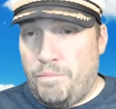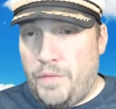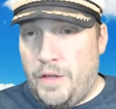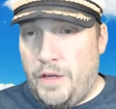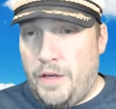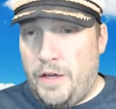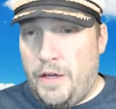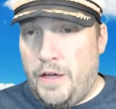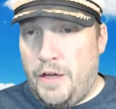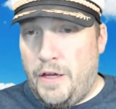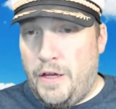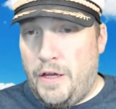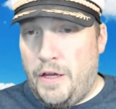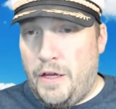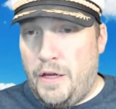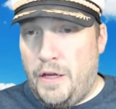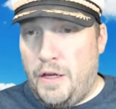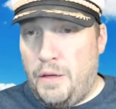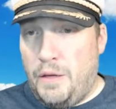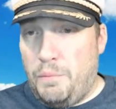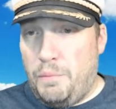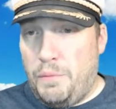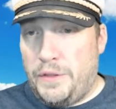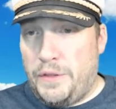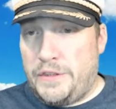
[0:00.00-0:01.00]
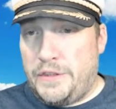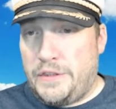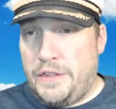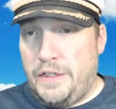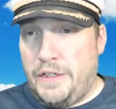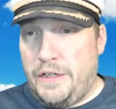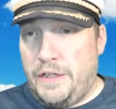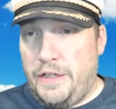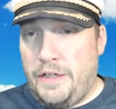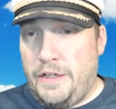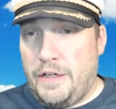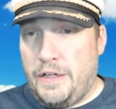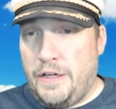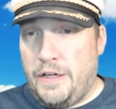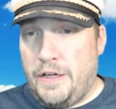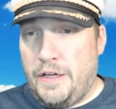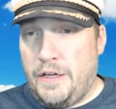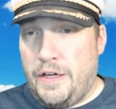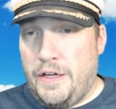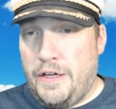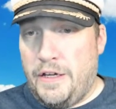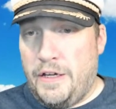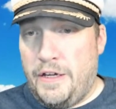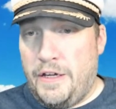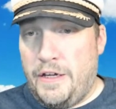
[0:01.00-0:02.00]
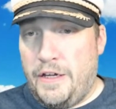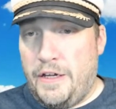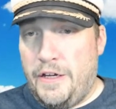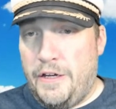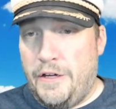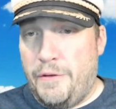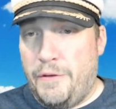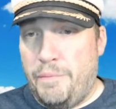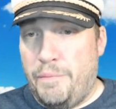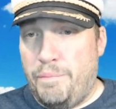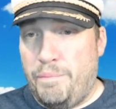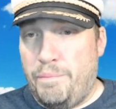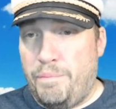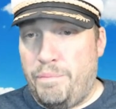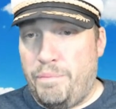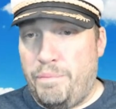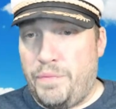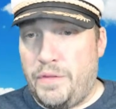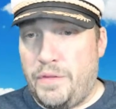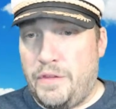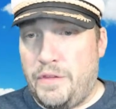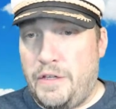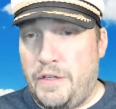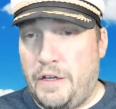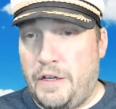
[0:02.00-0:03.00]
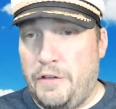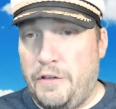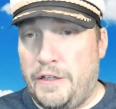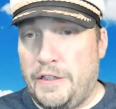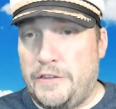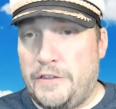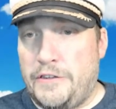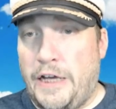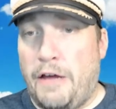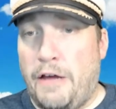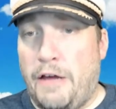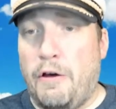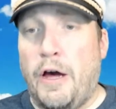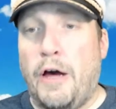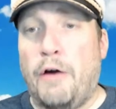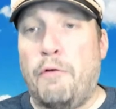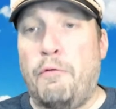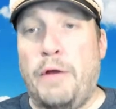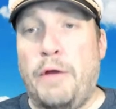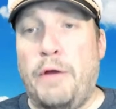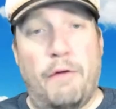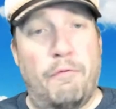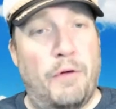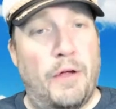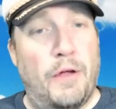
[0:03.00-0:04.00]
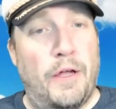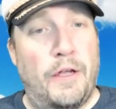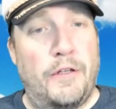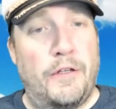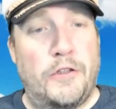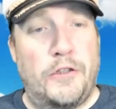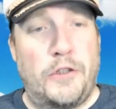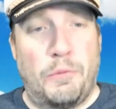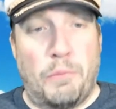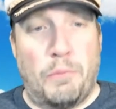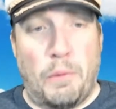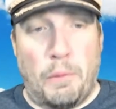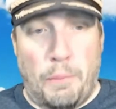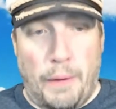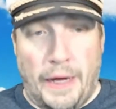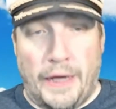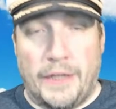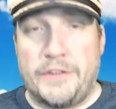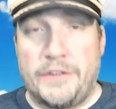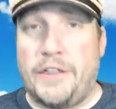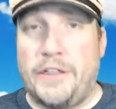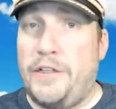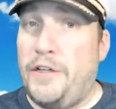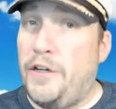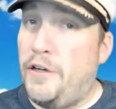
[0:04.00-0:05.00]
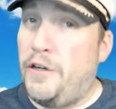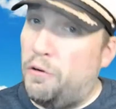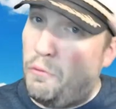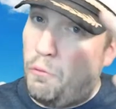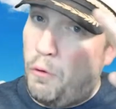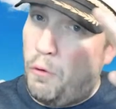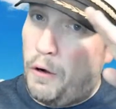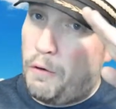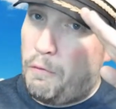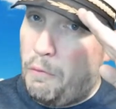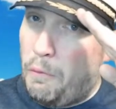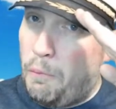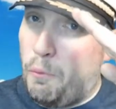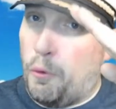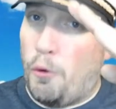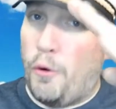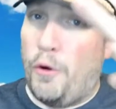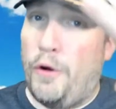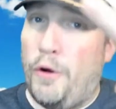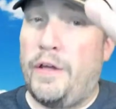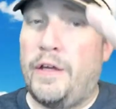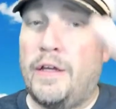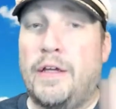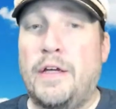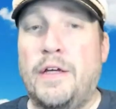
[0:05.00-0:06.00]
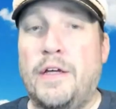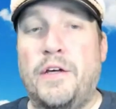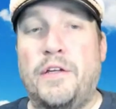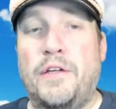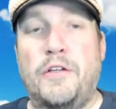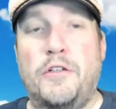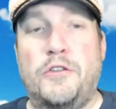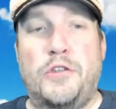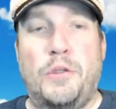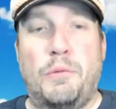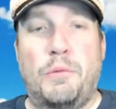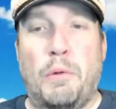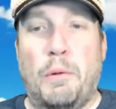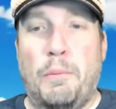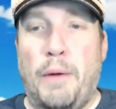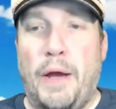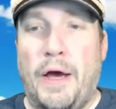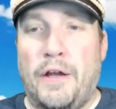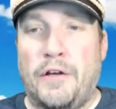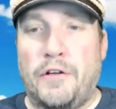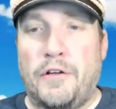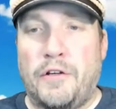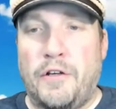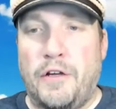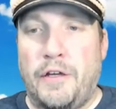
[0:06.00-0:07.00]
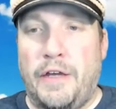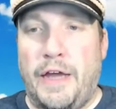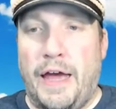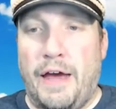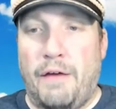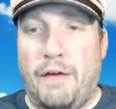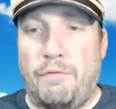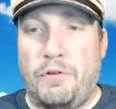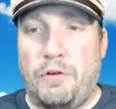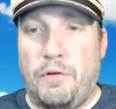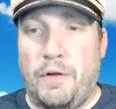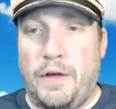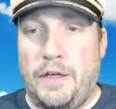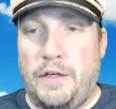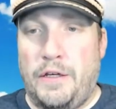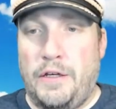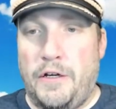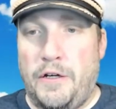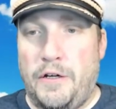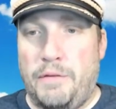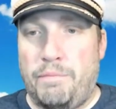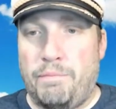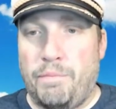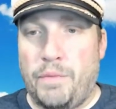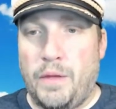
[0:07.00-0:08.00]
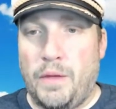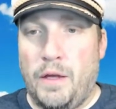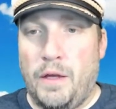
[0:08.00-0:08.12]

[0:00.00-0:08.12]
Take a look at chat. We have Najuma Brown's in here. Welcome aboard, Najuma Brown. Good to have you in here.